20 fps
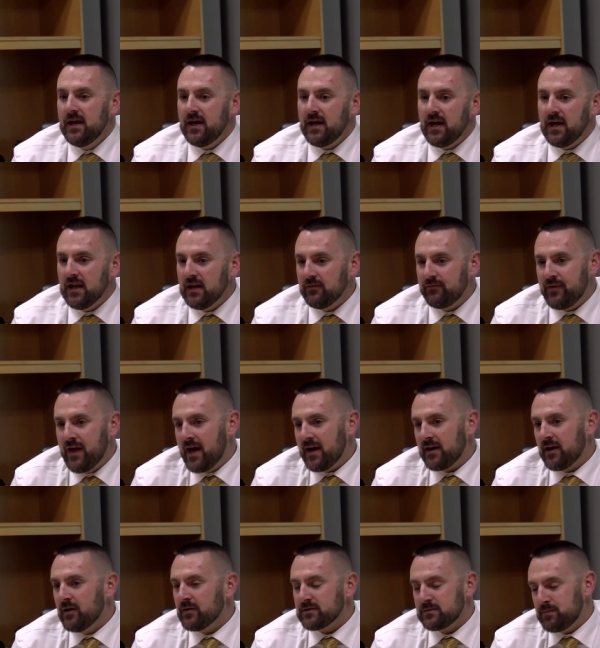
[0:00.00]
And if that
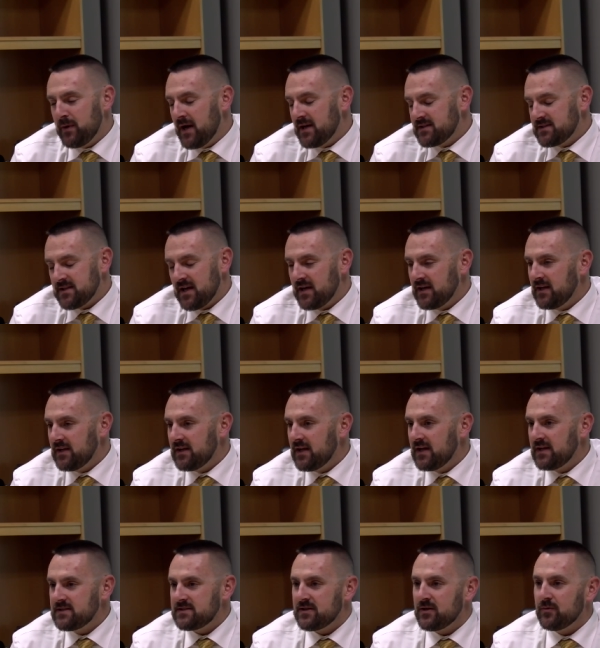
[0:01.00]
goes past signing
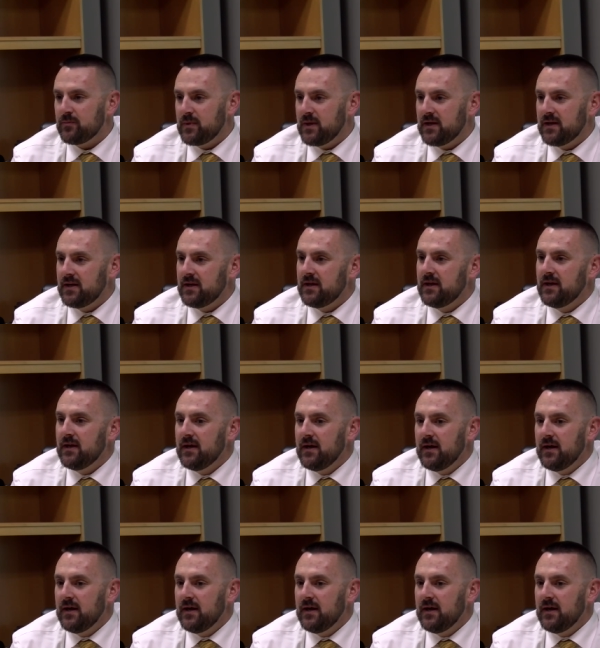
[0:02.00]
day, so be it.